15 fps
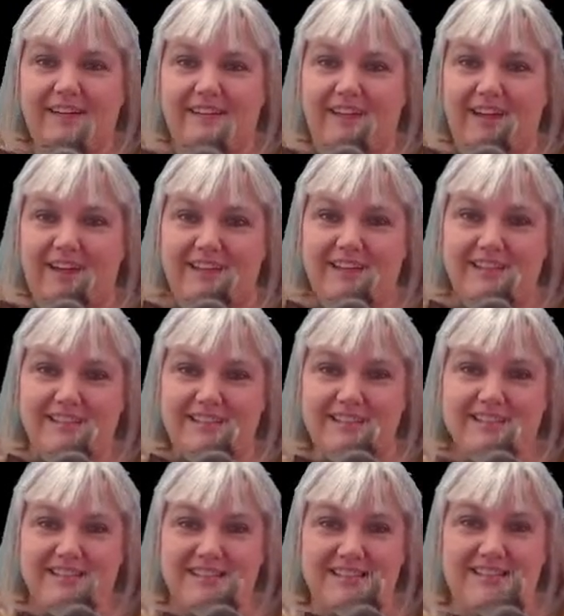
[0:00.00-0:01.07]
That is.
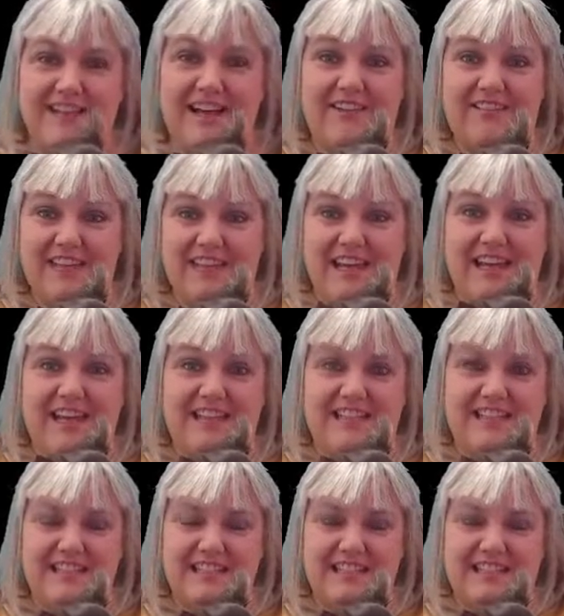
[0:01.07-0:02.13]
And then carrying the
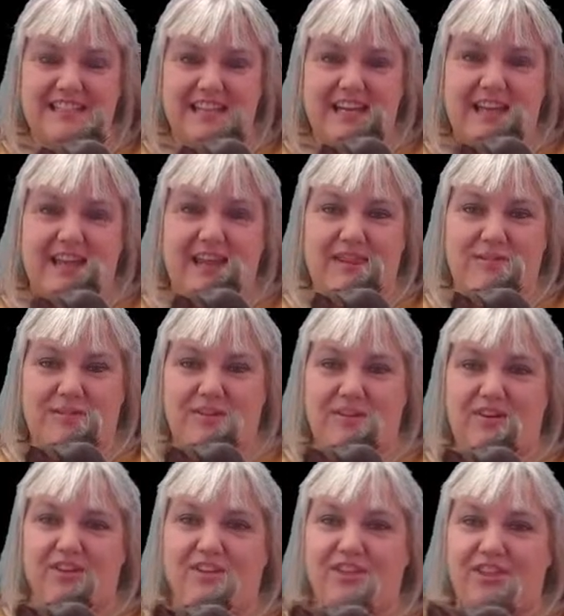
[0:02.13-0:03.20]
kids, and then when
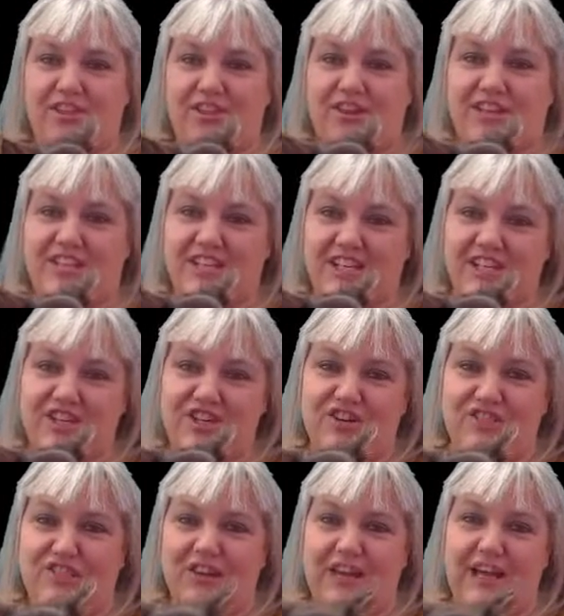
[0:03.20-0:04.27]
you've got a
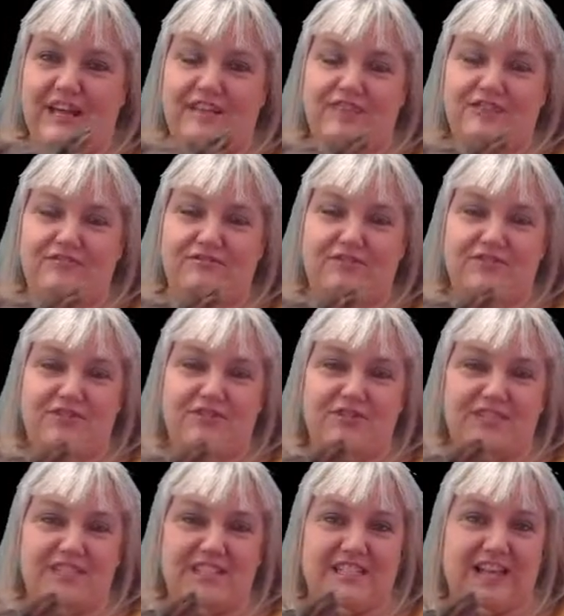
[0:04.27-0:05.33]
13-year-old lad who's
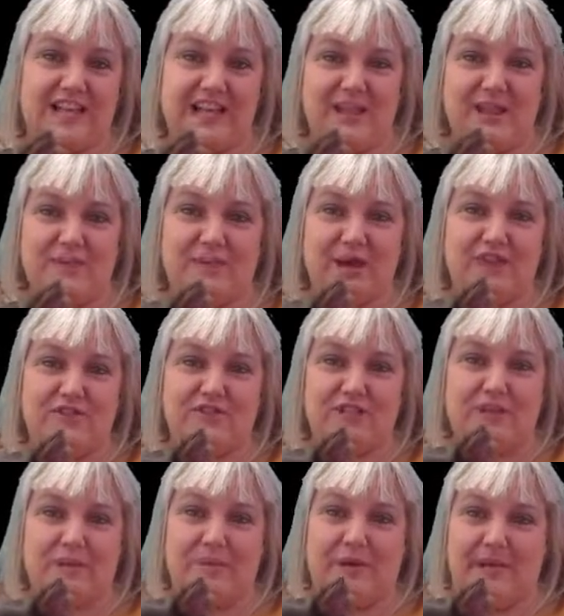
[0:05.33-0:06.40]
refusing to get in the bath, so
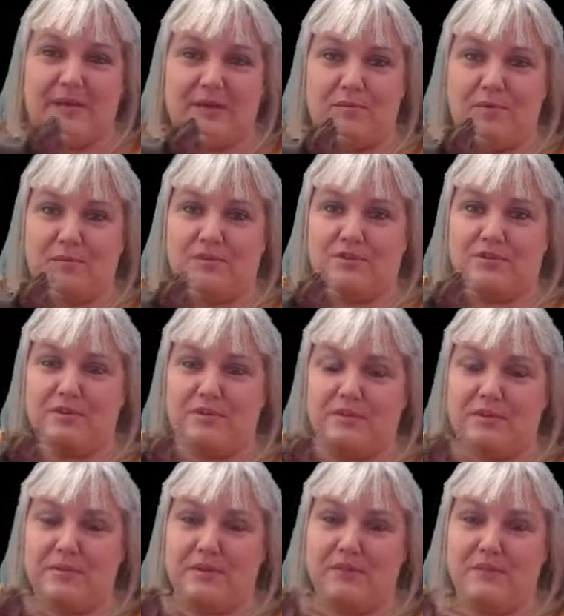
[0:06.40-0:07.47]
you pick him up and dump
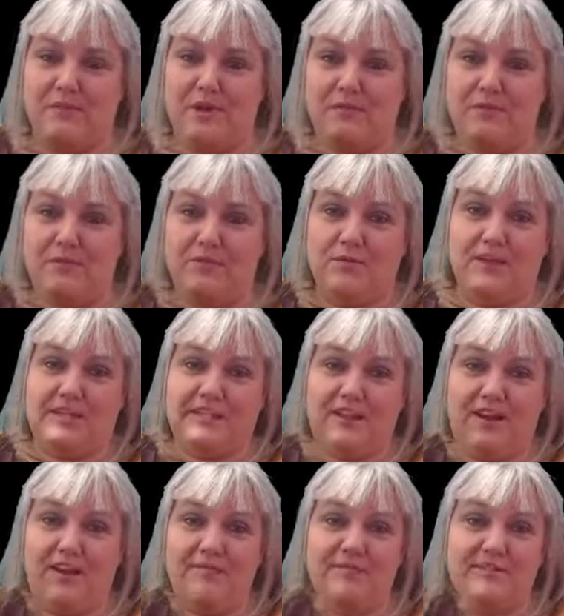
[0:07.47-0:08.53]
him in the bath with all his
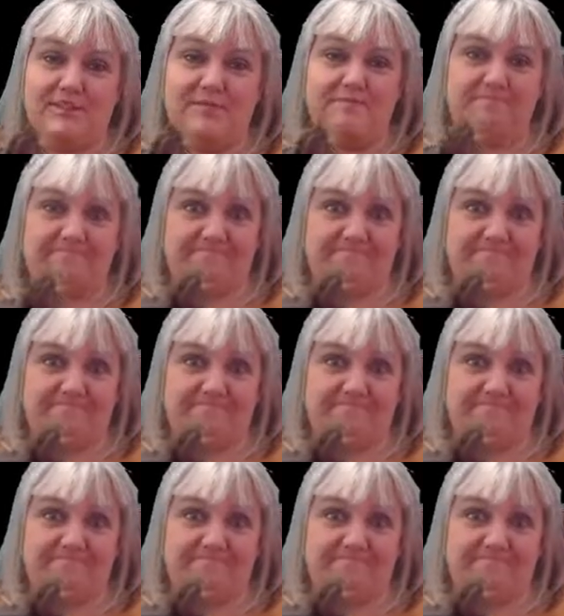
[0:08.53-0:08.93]
clothes on.